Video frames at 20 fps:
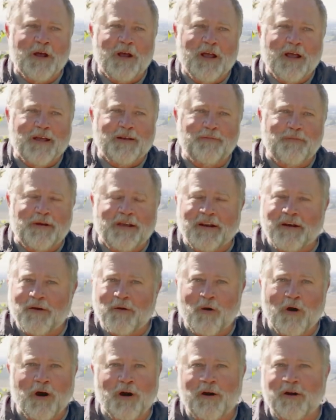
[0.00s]
in Pinot
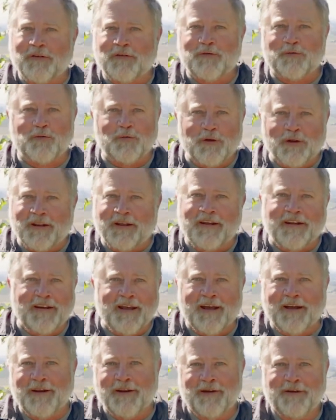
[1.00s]
Noir, it's really a
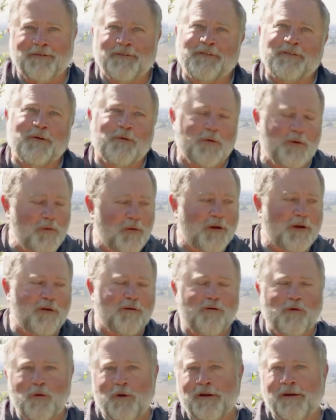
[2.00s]
negative. So we want to
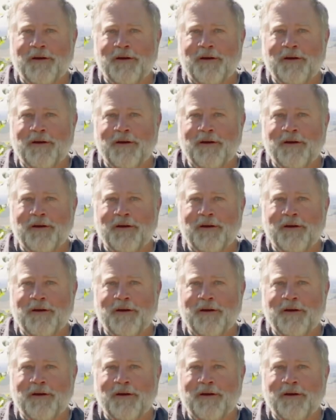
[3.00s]
avoid